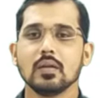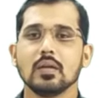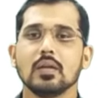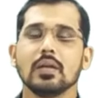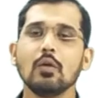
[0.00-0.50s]

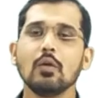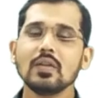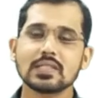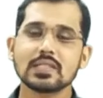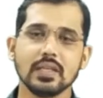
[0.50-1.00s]
Now we will
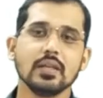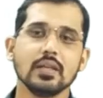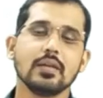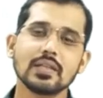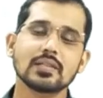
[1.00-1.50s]
see
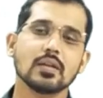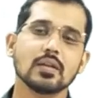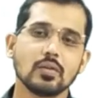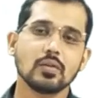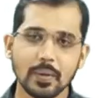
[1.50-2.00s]
next
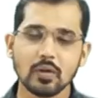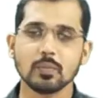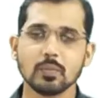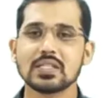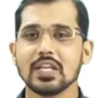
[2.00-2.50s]
topic
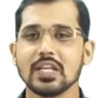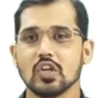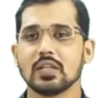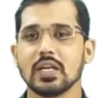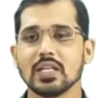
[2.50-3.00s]
of this
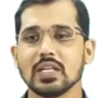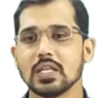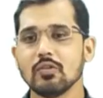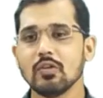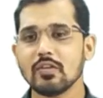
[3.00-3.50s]
lecture, that is
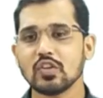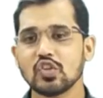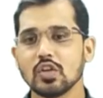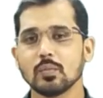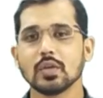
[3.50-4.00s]

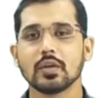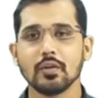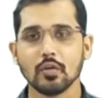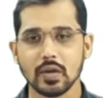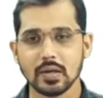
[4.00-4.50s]
evaluation of the
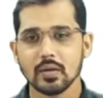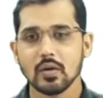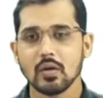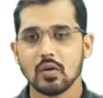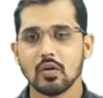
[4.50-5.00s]
crude oil,
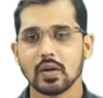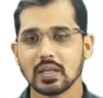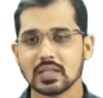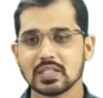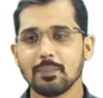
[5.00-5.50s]
or I
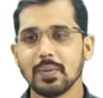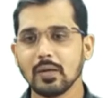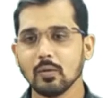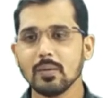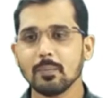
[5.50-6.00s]
can say
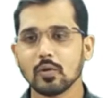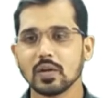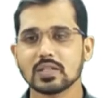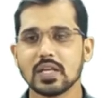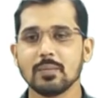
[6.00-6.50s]
petroleum
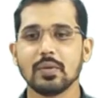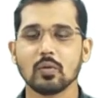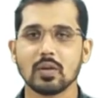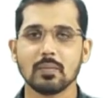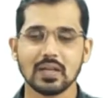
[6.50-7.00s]
products and
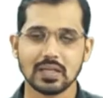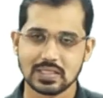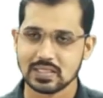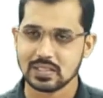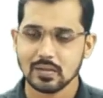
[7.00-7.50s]

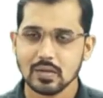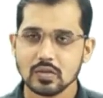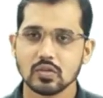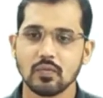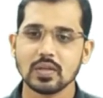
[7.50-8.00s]
petrochemicals.
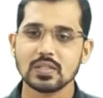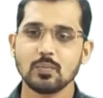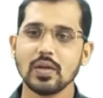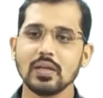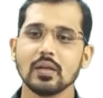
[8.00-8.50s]
So first
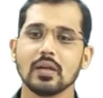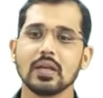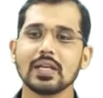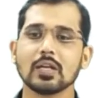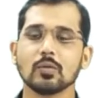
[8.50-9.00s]
point
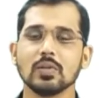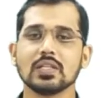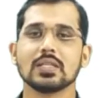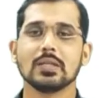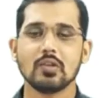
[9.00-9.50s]
related to
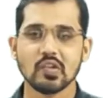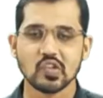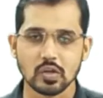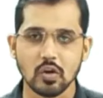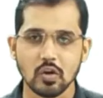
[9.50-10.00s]
this
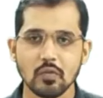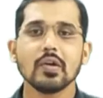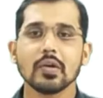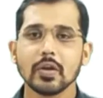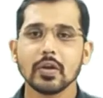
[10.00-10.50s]
evaluation of
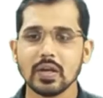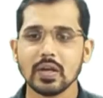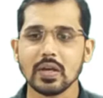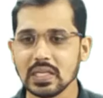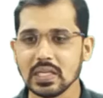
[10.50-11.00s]
crude oil
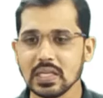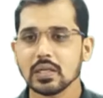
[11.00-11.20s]
is